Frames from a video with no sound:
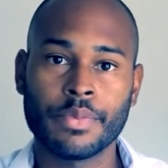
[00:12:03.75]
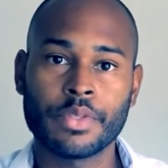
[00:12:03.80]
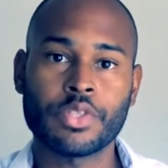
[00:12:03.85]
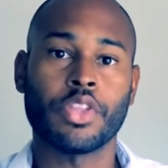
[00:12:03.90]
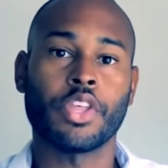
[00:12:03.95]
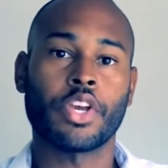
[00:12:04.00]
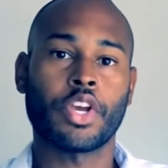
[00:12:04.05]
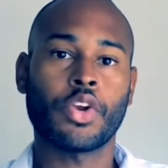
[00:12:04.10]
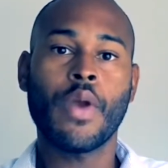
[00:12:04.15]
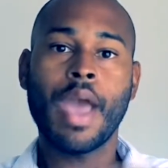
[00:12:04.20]

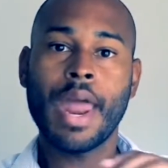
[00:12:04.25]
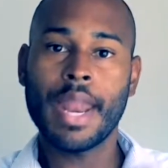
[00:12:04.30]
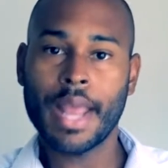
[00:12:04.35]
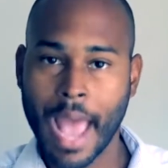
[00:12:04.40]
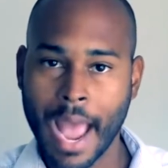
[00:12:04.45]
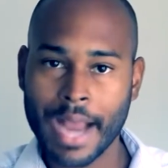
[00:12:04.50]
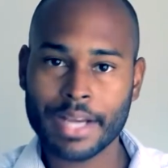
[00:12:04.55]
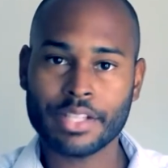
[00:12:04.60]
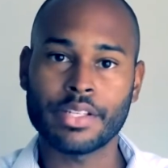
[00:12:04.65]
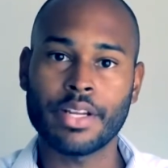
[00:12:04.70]
So the
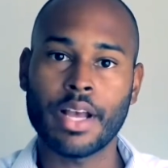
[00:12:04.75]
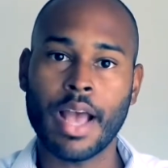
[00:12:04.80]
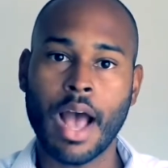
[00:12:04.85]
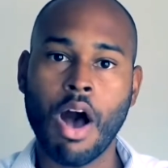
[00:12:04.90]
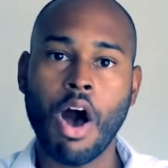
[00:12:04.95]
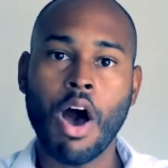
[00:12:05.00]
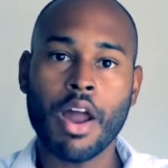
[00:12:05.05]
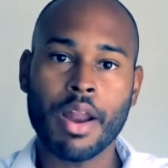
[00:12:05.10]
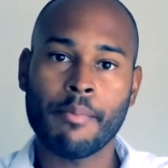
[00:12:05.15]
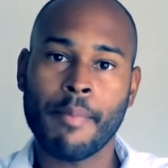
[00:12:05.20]
credit actually
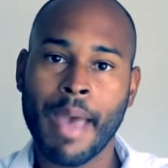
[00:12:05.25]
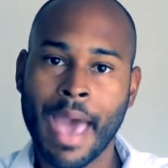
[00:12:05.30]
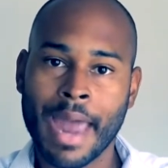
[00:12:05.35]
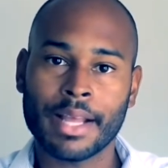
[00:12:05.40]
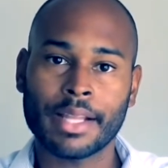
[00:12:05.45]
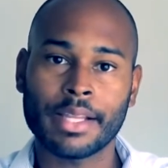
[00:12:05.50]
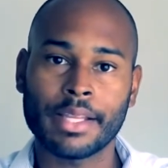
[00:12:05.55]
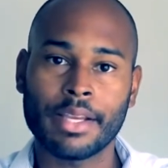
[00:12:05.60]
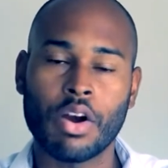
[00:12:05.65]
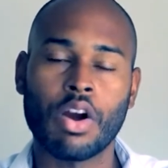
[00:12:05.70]

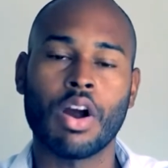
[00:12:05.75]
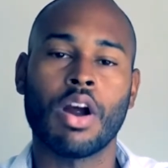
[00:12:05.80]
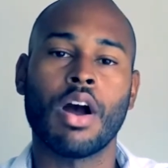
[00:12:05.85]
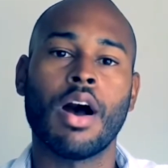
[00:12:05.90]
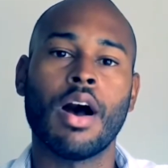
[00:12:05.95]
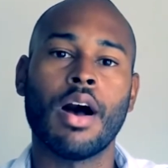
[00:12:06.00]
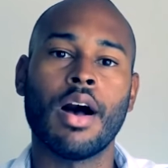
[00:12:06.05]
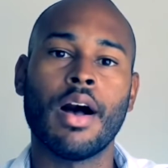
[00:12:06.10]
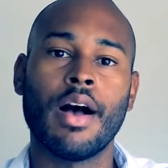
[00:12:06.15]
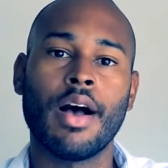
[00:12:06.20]
automatically,
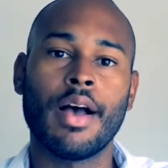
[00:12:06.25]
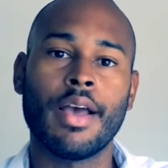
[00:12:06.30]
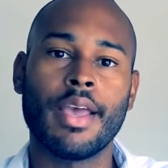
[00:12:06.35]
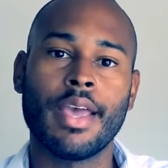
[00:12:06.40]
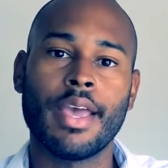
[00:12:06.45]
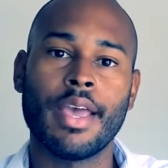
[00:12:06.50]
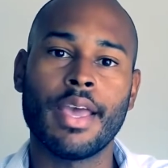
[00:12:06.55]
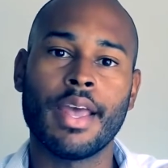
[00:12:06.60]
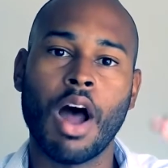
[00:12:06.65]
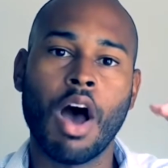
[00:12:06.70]

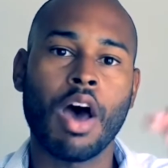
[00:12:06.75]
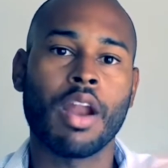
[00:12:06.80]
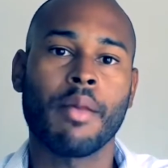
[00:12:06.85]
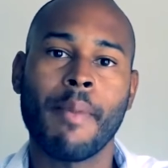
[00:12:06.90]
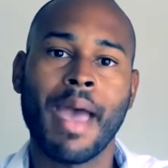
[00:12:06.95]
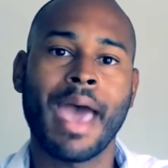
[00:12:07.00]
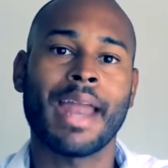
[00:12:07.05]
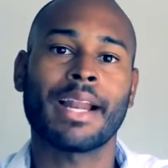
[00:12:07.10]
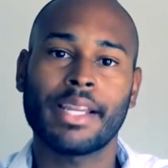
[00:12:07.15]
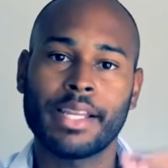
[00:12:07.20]
it
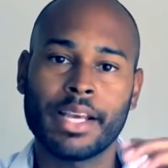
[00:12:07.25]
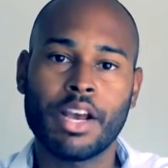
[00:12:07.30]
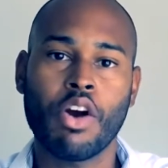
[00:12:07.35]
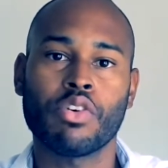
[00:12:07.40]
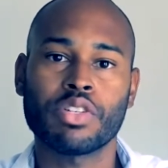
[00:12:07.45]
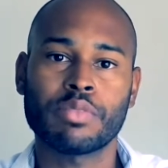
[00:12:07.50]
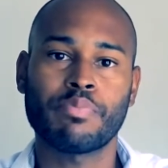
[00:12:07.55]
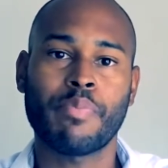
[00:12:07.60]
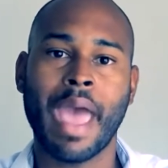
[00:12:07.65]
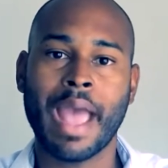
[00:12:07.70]
automatically
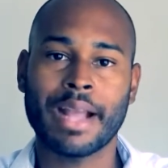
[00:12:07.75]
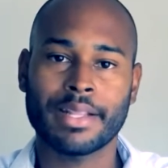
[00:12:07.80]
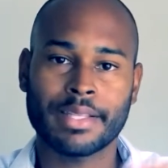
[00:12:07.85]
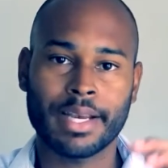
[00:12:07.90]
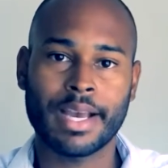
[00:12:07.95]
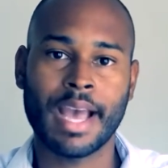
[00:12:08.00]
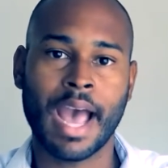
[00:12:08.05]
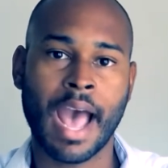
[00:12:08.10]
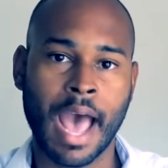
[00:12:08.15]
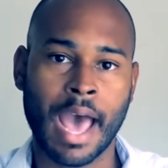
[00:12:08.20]
goes back
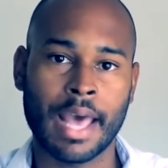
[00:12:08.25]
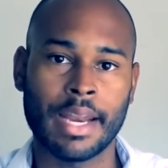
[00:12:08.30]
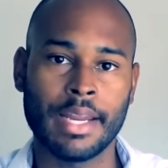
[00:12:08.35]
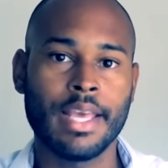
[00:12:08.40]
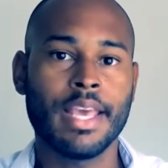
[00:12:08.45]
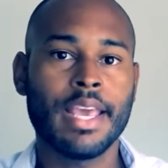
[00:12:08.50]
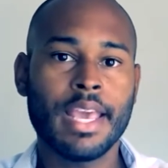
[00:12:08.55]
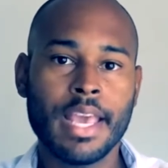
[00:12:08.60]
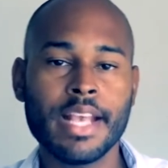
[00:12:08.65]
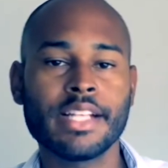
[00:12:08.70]
to
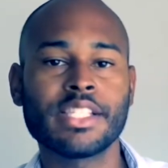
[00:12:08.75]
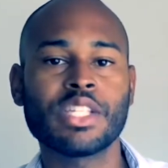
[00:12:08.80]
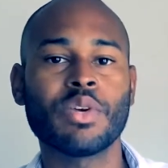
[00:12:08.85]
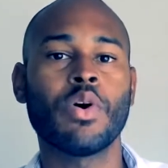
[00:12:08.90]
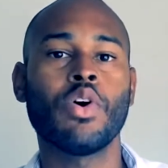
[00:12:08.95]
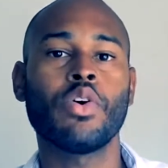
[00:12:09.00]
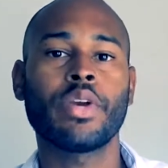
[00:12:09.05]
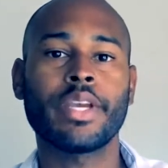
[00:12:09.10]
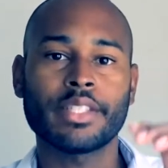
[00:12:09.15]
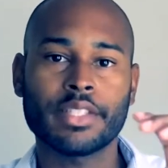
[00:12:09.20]
God. He's
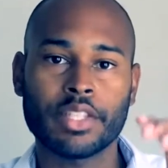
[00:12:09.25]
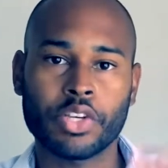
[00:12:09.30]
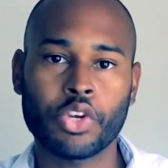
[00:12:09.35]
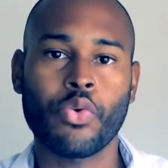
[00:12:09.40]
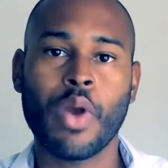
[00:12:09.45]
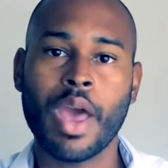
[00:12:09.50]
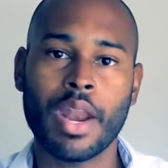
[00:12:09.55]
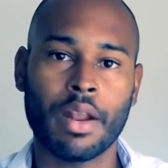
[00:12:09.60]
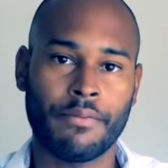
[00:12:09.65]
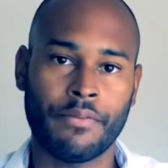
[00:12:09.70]
the one who gets the
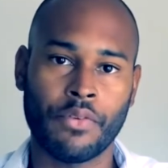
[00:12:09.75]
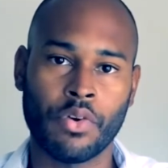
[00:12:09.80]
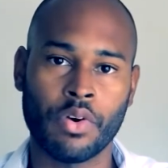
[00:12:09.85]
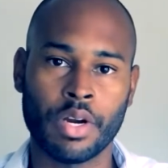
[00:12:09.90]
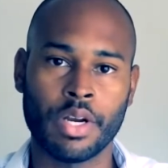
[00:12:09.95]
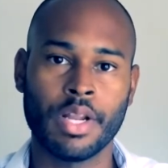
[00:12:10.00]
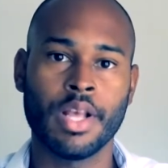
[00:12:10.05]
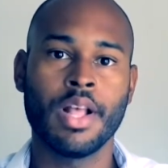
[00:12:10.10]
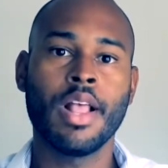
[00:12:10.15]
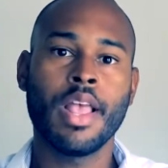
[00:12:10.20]
credit
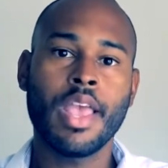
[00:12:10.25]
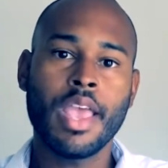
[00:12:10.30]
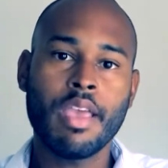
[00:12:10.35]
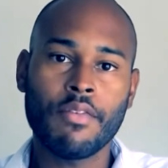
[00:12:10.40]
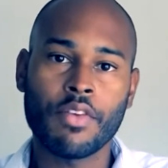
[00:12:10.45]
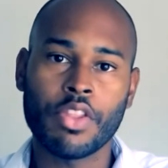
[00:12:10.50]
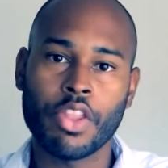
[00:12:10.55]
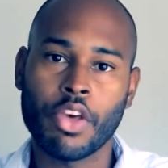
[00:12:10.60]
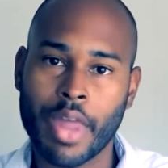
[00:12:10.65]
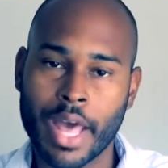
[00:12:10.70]
for it,
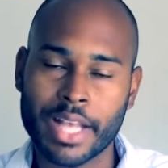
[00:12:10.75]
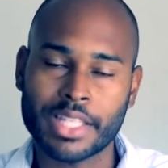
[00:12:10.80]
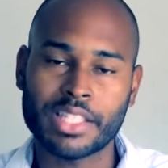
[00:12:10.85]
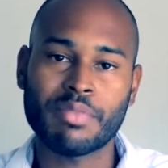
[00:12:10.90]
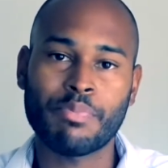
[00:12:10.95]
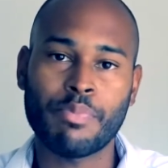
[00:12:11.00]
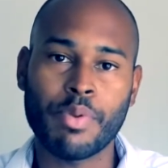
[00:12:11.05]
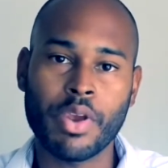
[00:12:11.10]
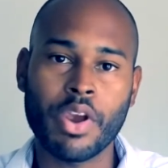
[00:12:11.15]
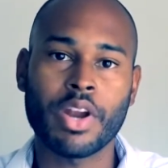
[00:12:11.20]
even though that
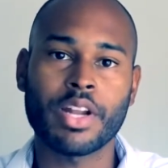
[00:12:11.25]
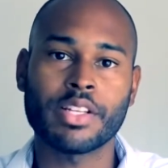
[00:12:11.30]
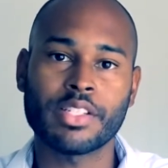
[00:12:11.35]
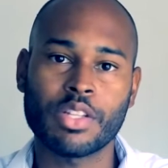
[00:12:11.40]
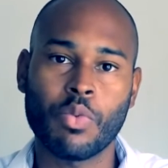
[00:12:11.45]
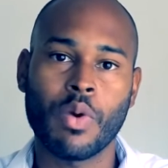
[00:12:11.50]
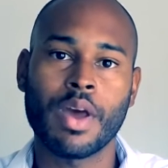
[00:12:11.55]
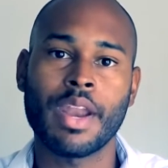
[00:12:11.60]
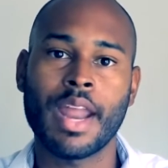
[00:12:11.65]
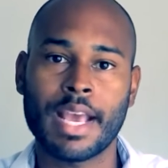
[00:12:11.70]
spirit
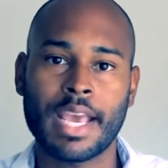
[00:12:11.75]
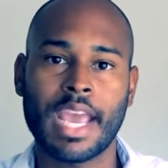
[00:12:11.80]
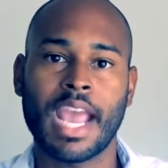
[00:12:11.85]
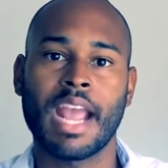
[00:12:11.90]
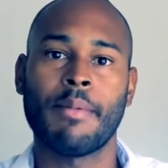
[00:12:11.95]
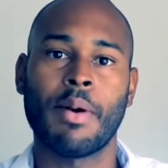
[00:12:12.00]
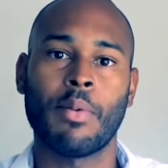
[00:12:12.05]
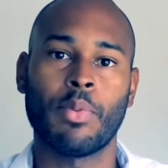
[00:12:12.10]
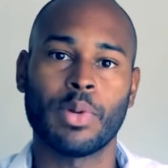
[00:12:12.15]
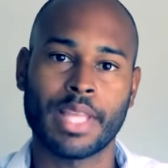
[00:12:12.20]
is the one that
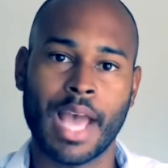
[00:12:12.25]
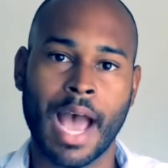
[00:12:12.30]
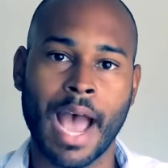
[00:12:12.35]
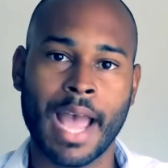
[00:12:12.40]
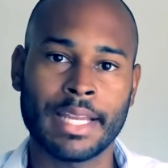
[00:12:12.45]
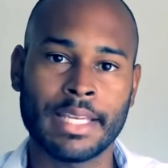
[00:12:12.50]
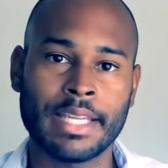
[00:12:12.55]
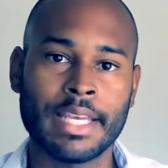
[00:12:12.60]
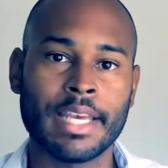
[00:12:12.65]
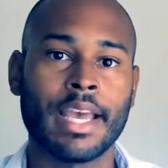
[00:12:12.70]
came up with the
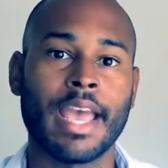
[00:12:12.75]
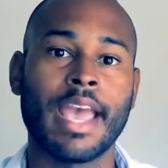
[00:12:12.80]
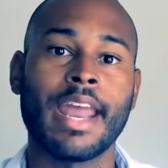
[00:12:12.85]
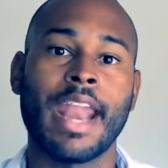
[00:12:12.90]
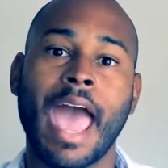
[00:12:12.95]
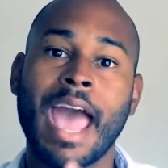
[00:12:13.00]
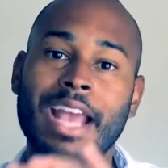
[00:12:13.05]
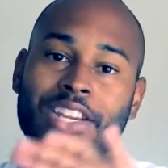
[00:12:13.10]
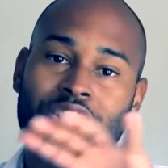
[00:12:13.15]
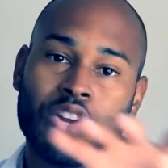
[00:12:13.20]
idea
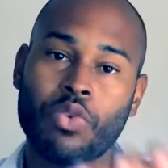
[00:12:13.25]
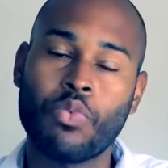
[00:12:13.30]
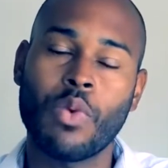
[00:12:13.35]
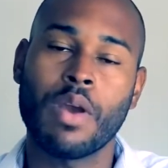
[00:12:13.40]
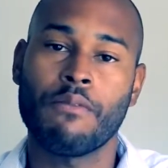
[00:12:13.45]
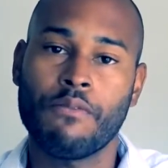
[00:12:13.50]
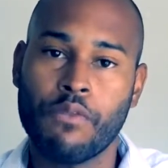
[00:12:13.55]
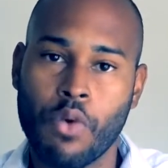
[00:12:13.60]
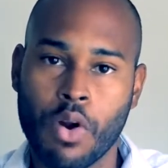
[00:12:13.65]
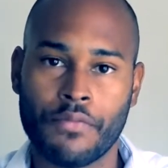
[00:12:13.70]
and actually
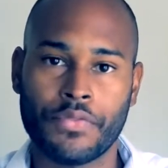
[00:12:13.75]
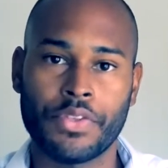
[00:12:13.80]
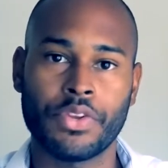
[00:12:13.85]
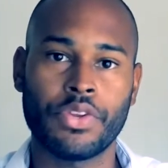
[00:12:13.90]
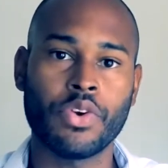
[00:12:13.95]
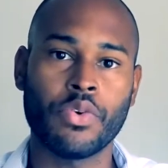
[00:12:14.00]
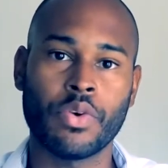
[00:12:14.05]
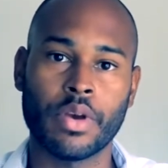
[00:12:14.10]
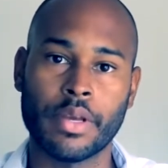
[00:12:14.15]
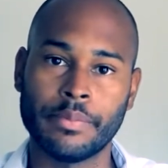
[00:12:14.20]
went forth
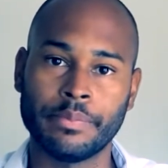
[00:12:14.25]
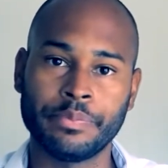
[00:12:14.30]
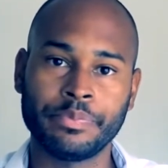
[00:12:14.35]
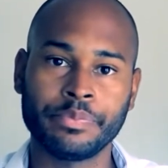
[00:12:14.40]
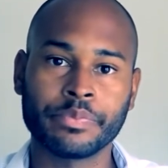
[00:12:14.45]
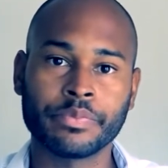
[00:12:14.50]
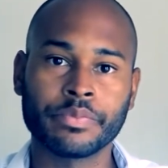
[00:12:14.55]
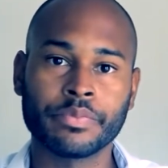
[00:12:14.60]
to do it.